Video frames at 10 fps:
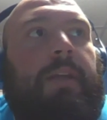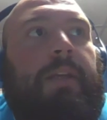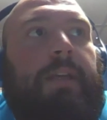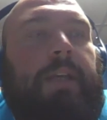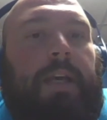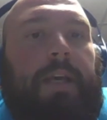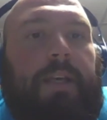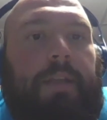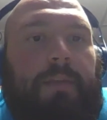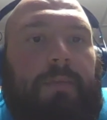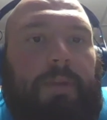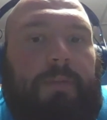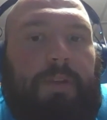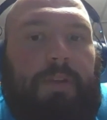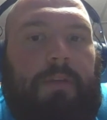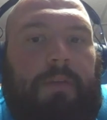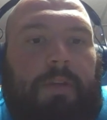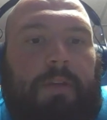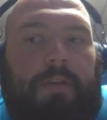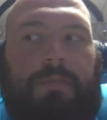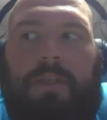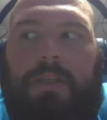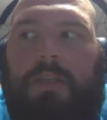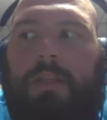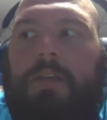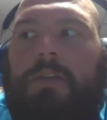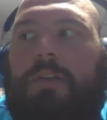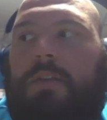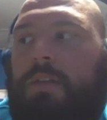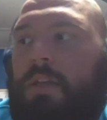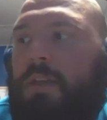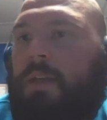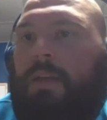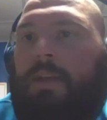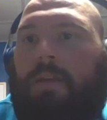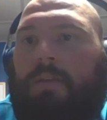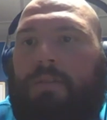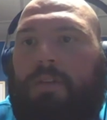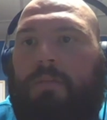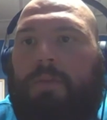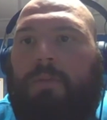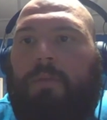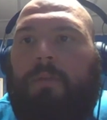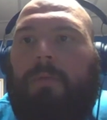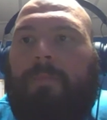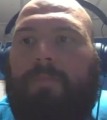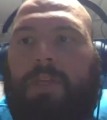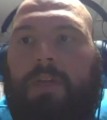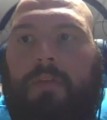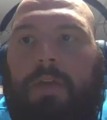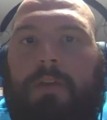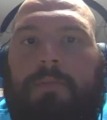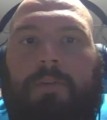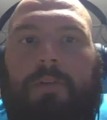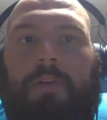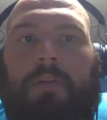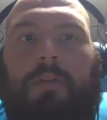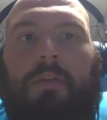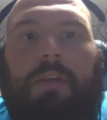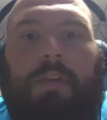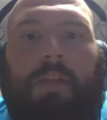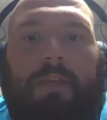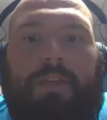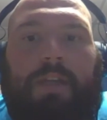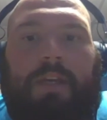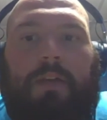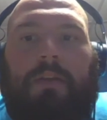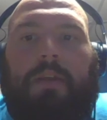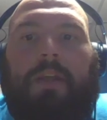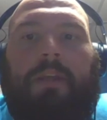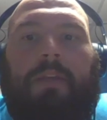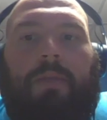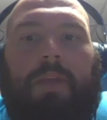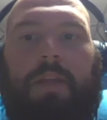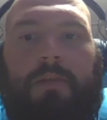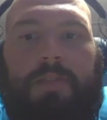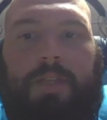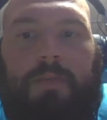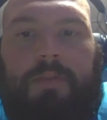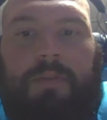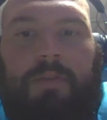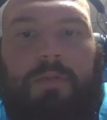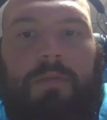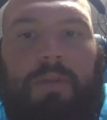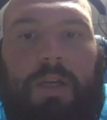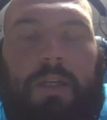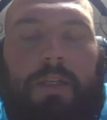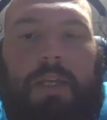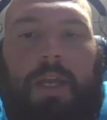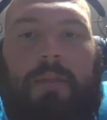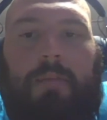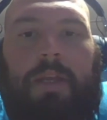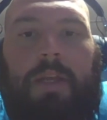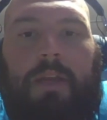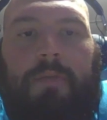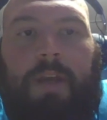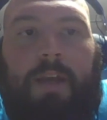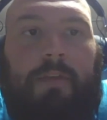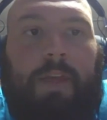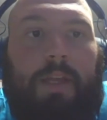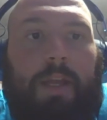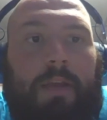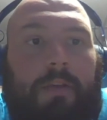and what I'm trying to do here is basically just show people, the entrepreneurial lifestyle and the way that I was able to get out of my 9-to-5, and now